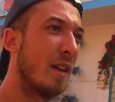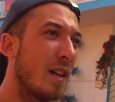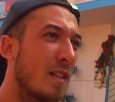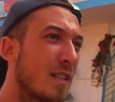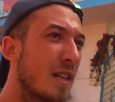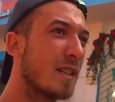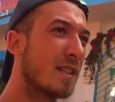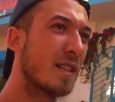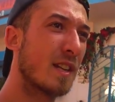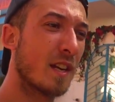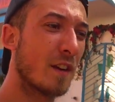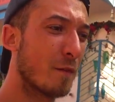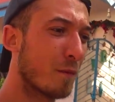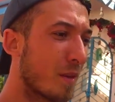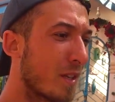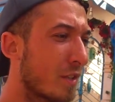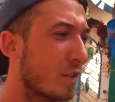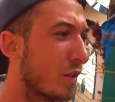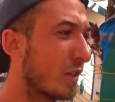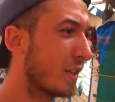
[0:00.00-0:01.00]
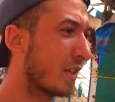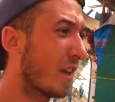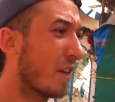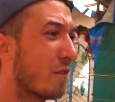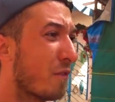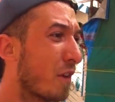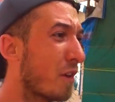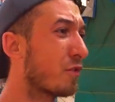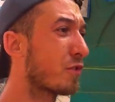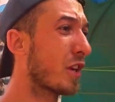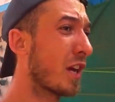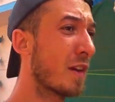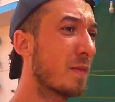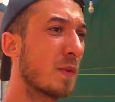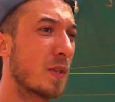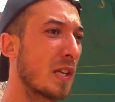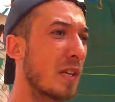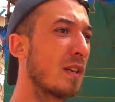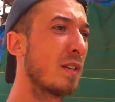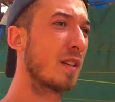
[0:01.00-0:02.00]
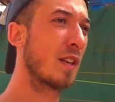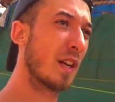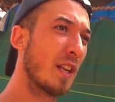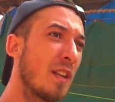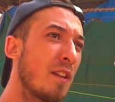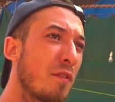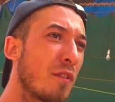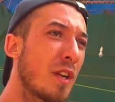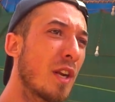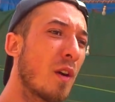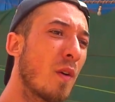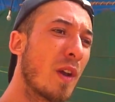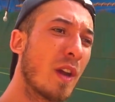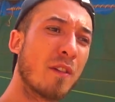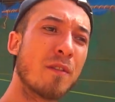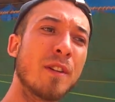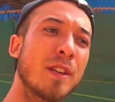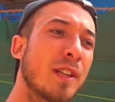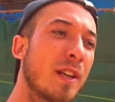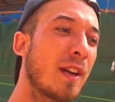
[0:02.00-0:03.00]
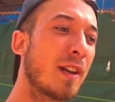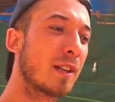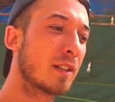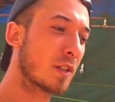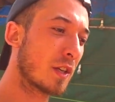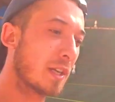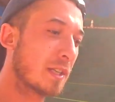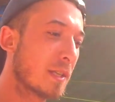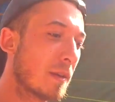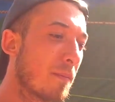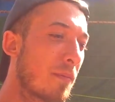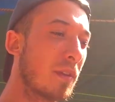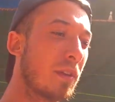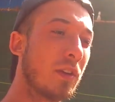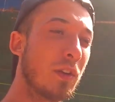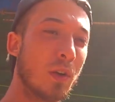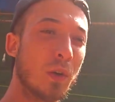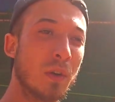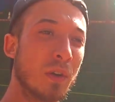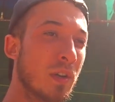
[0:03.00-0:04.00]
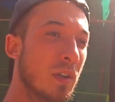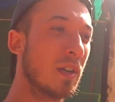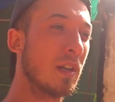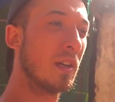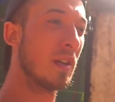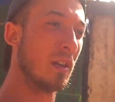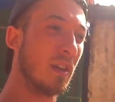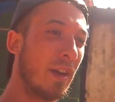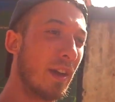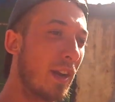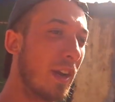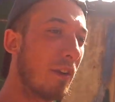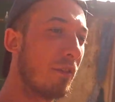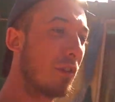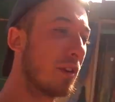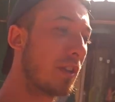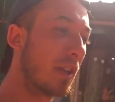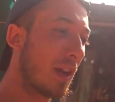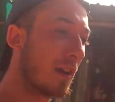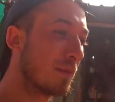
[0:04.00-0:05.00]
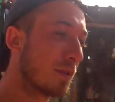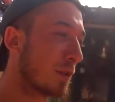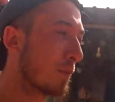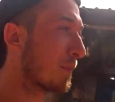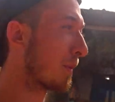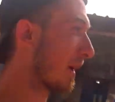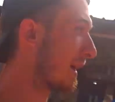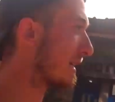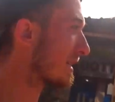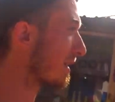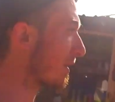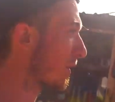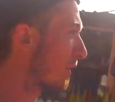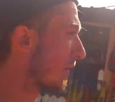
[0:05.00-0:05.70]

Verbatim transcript: as I said I've been to India five times and even now every day I try something new and every day I'm surprised how